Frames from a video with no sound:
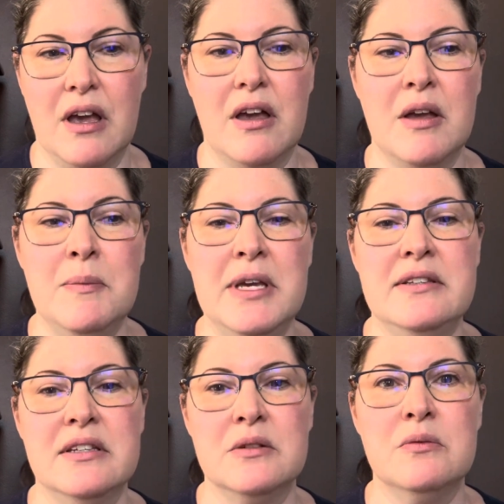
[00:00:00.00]
I
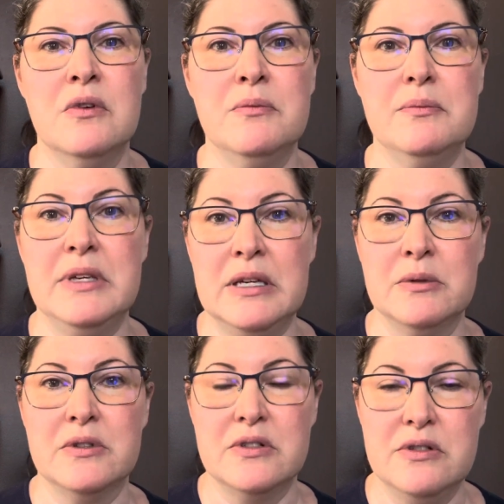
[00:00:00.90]
basically won't be
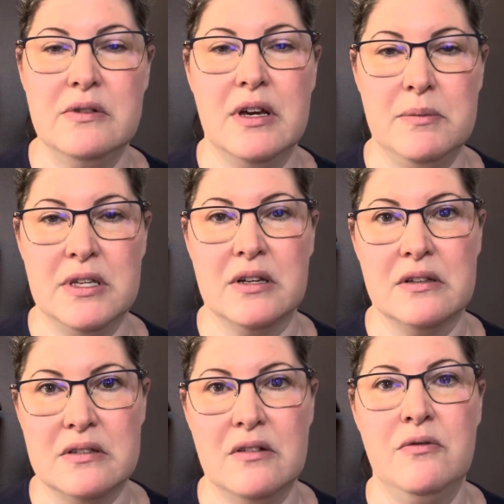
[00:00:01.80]
able to do that
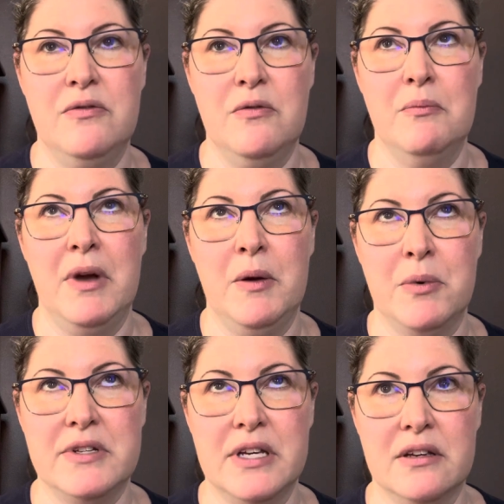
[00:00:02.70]
because of my
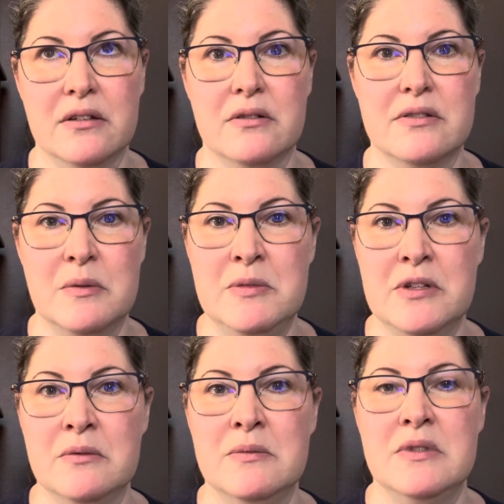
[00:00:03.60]
particular
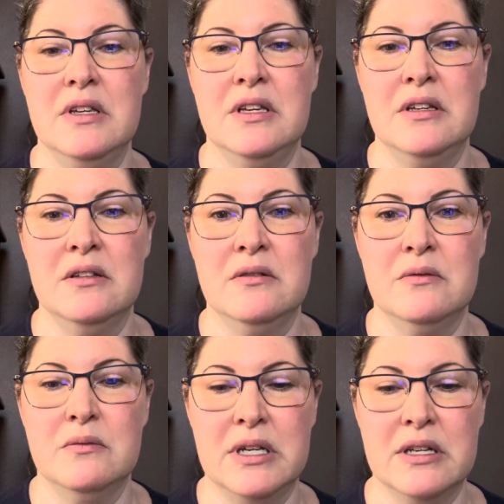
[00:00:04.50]
symptoms and
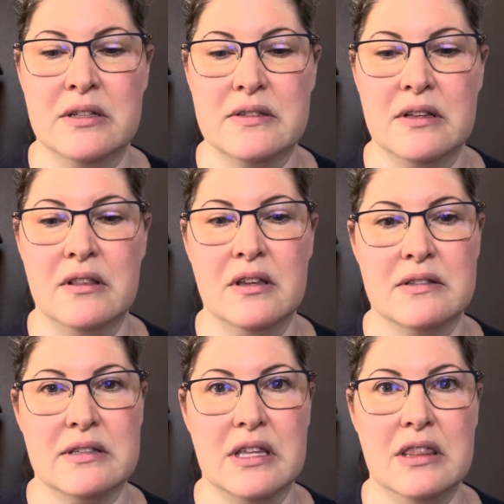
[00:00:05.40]
weakness and
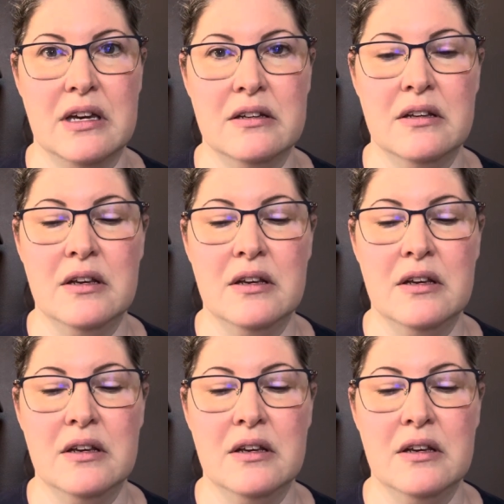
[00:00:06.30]
things like that.